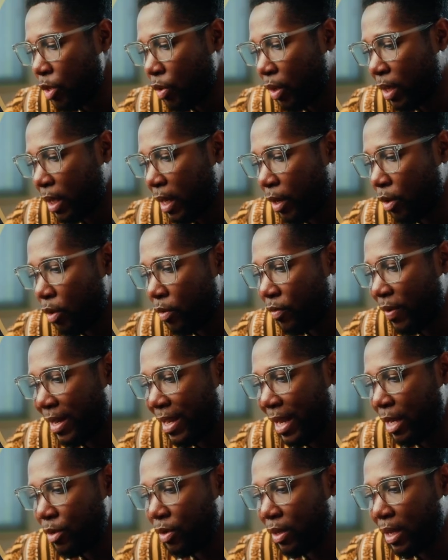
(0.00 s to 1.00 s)
You click over
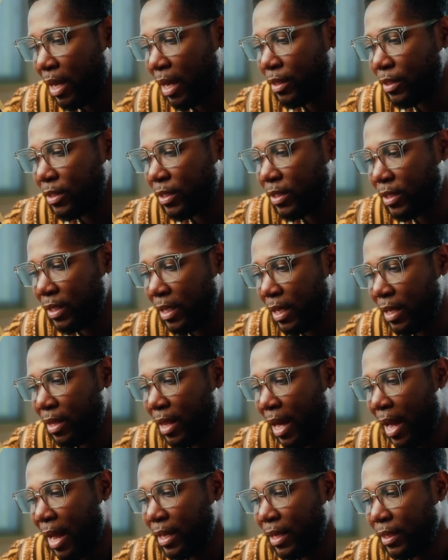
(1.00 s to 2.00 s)
there, you can see
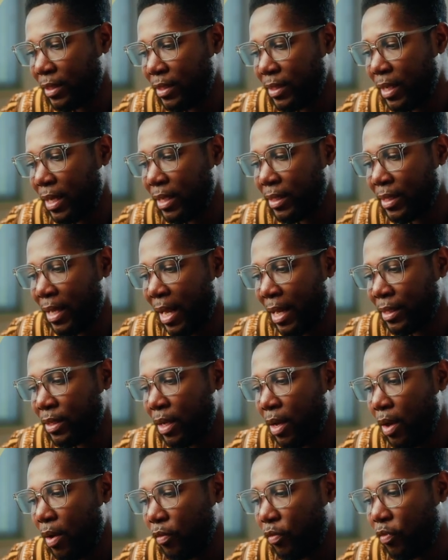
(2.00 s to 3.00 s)
that it says
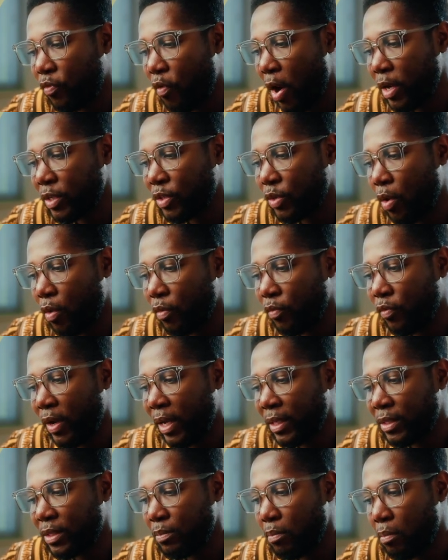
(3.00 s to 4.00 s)
that voice
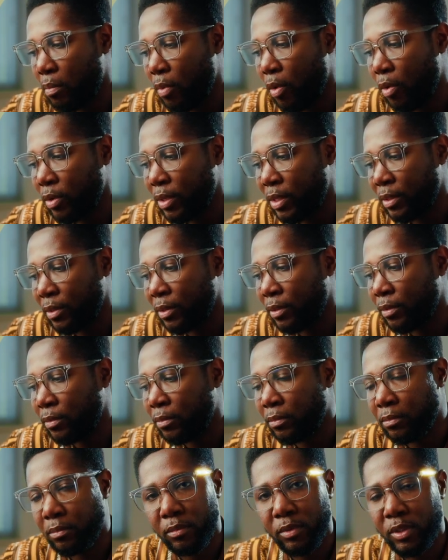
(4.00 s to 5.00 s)
converts
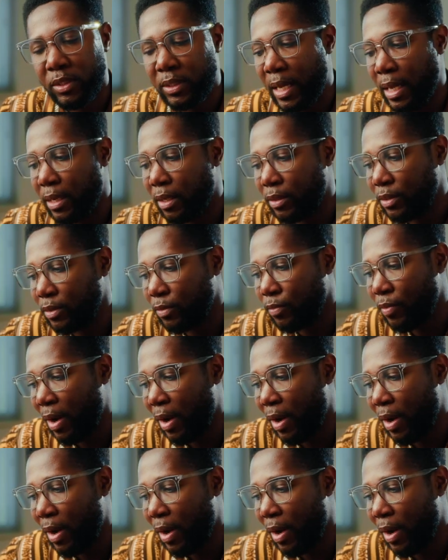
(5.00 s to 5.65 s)
model status,